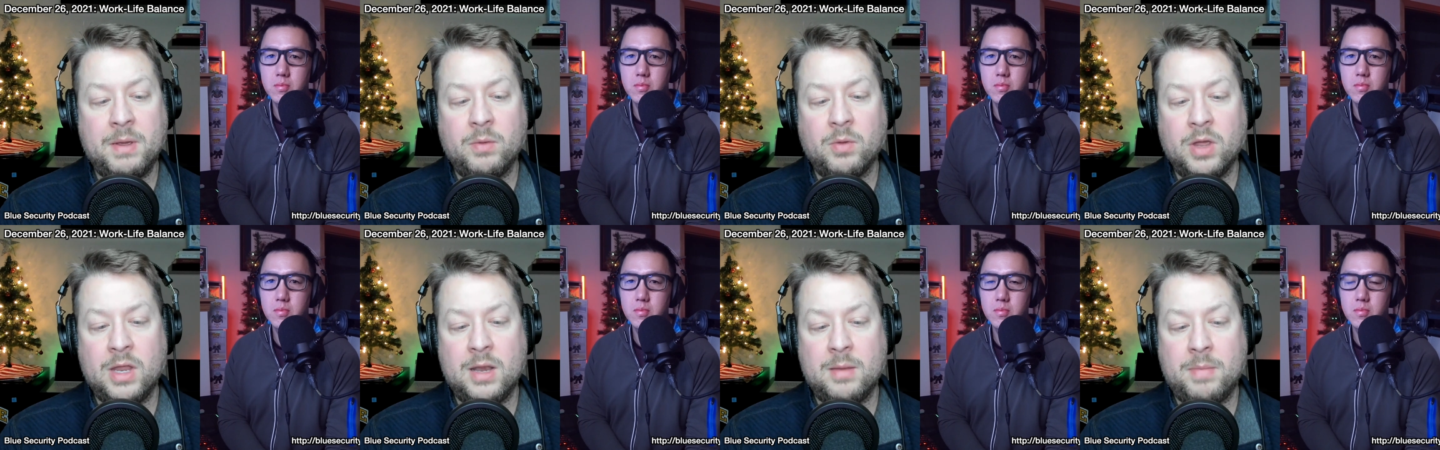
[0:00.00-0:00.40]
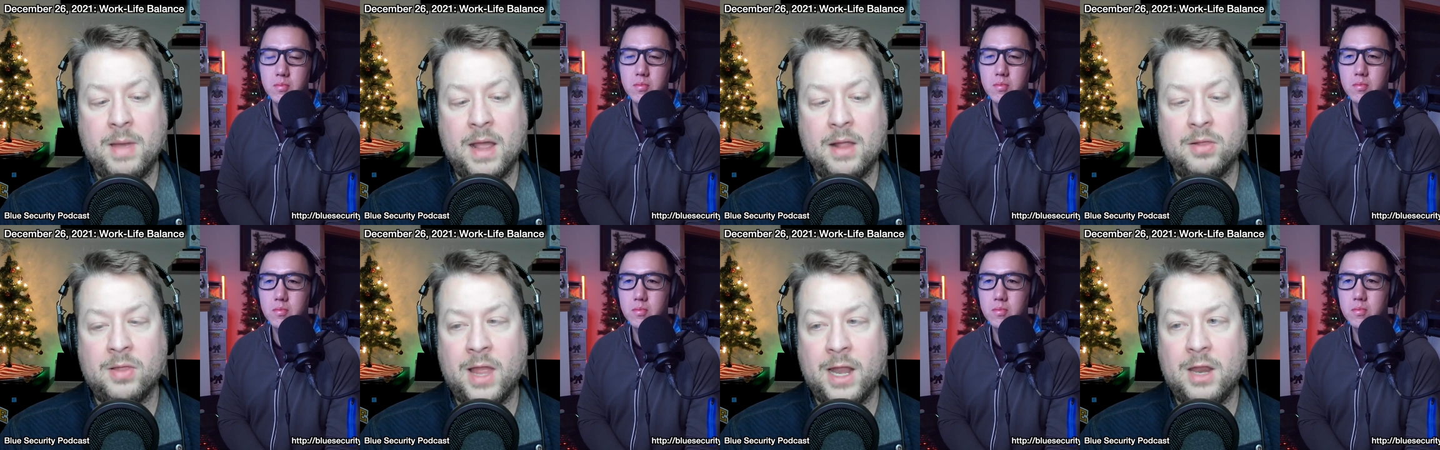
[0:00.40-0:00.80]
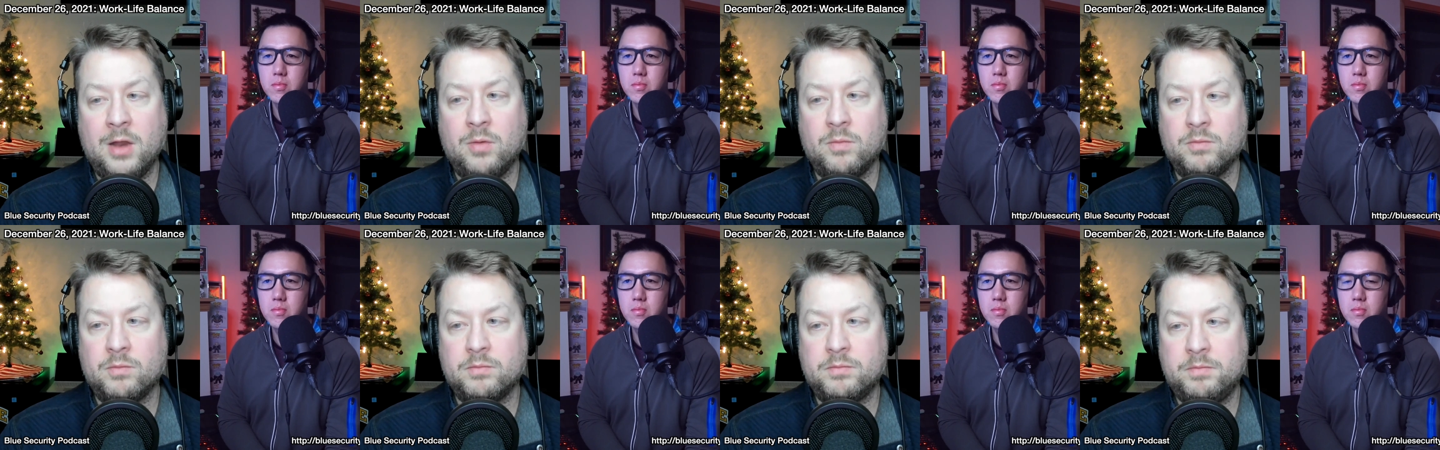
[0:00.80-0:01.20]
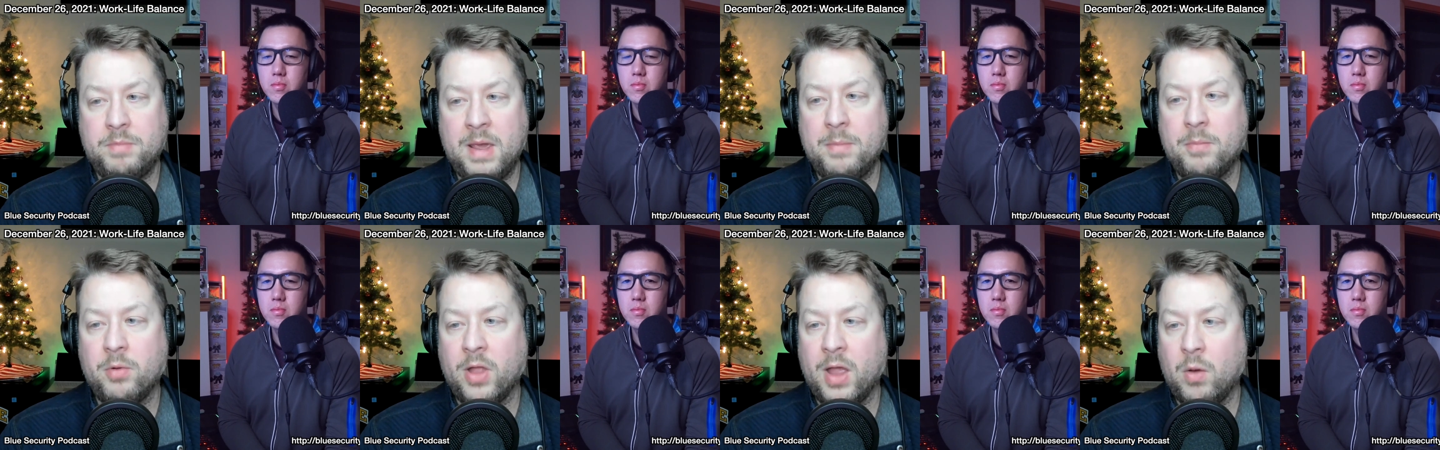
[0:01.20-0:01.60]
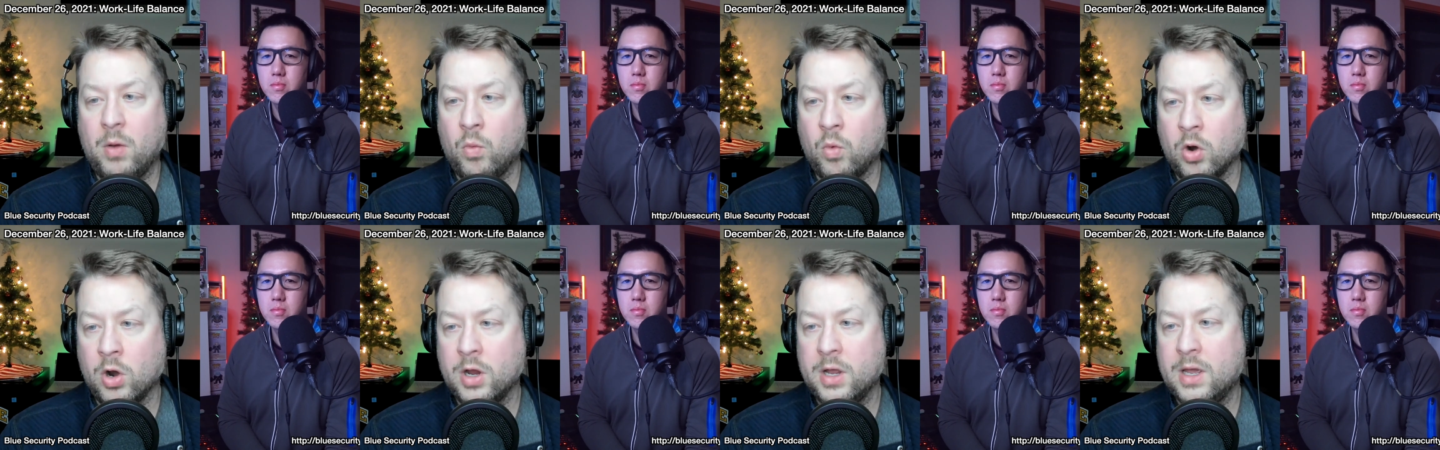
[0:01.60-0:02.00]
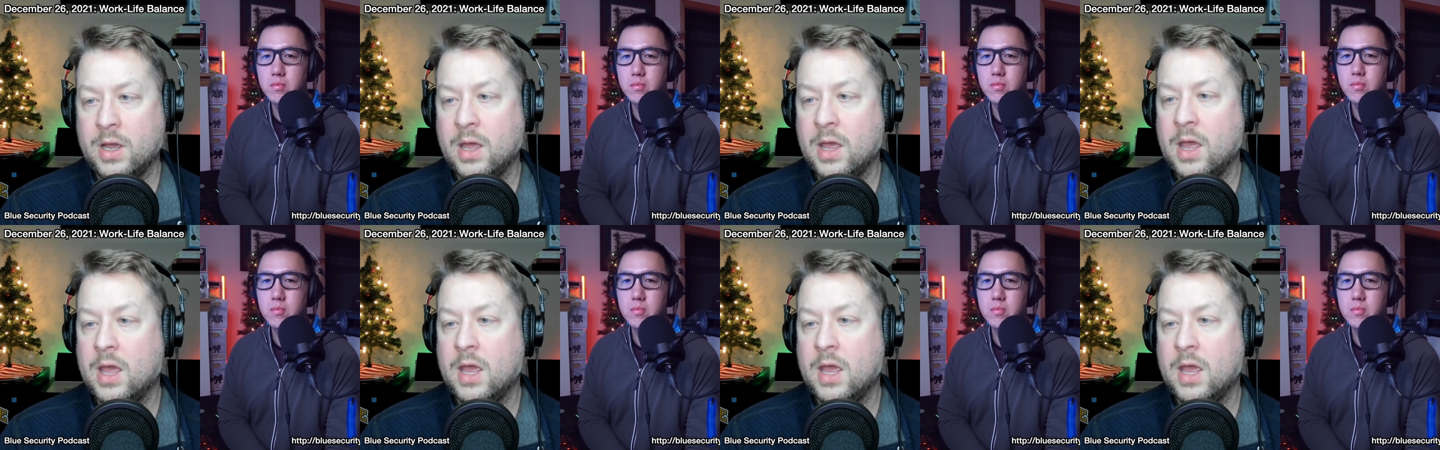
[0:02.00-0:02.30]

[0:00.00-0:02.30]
Speaker 1: willing to bet letting people at work